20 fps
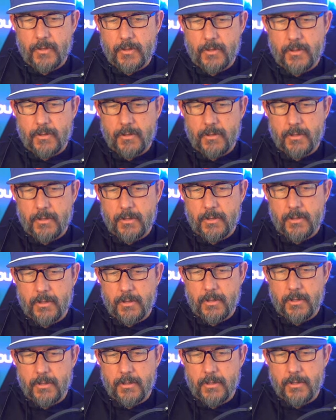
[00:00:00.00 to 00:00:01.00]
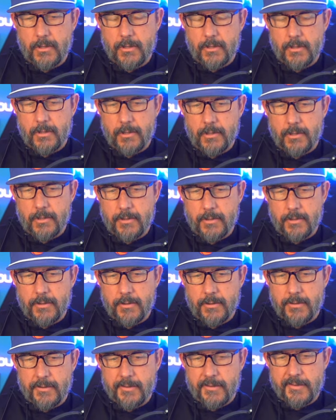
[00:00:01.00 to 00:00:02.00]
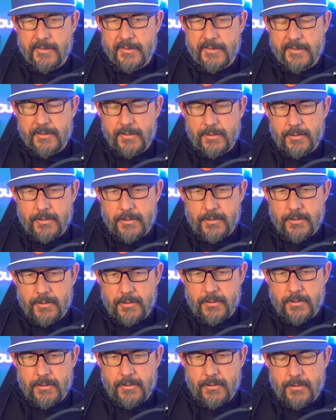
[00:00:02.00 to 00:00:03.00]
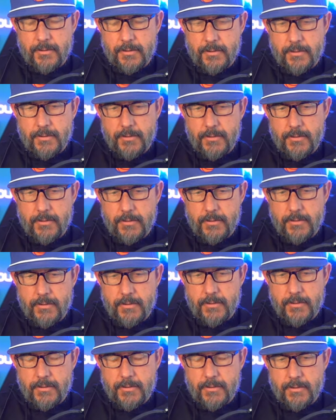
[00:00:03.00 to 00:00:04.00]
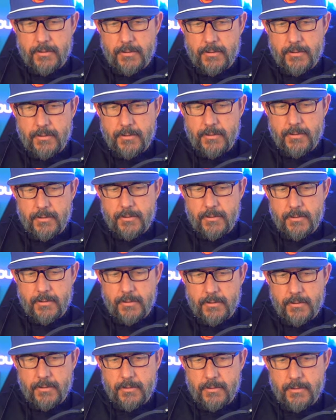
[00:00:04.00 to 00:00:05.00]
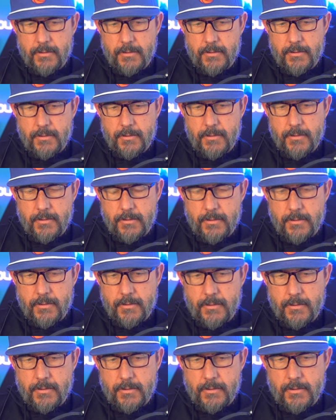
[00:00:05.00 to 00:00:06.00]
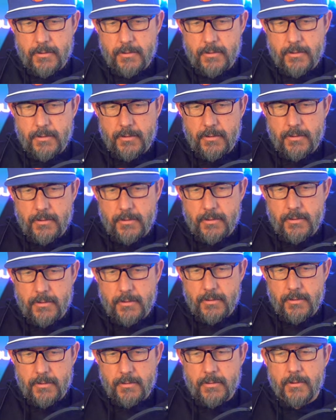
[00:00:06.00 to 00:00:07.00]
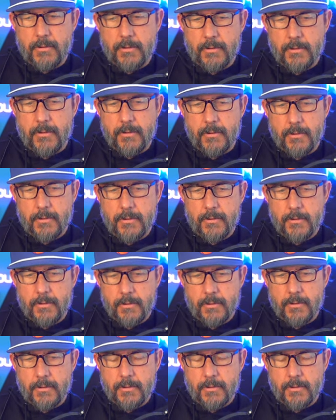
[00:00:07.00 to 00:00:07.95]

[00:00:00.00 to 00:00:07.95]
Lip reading: [no speech]